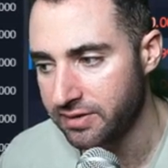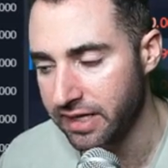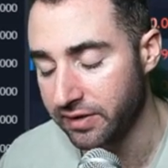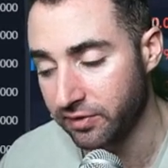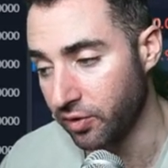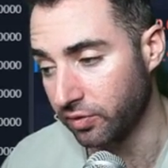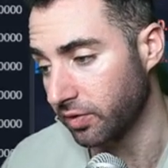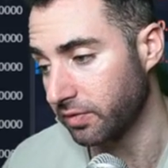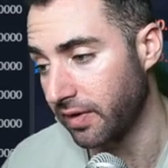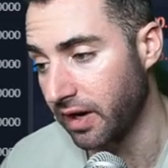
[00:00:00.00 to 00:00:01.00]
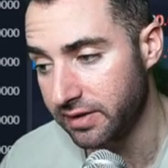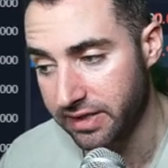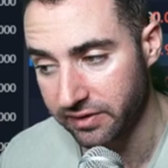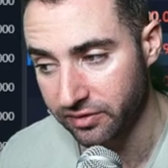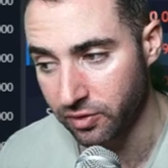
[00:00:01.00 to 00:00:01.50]
Daily Stokes looks fine.
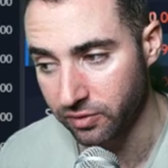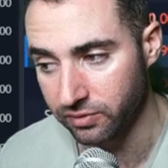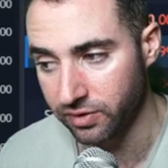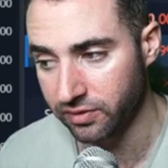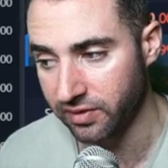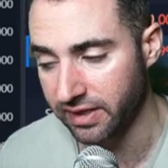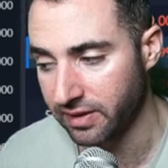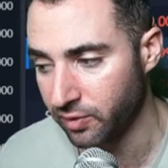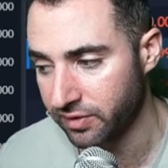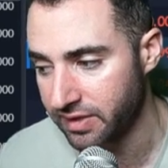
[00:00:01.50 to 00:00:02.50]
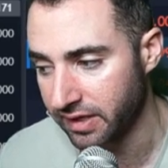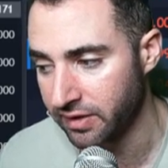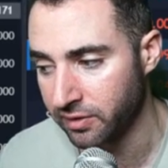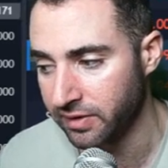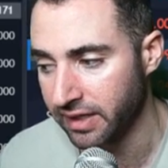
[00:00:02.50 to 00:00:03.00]
Daily Stokes looks like it wants to take
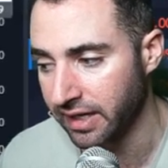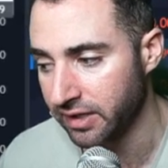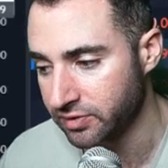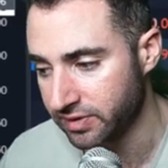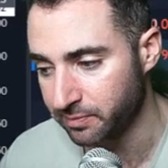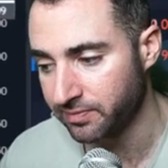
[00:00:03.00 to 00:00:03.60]
another leg, actually.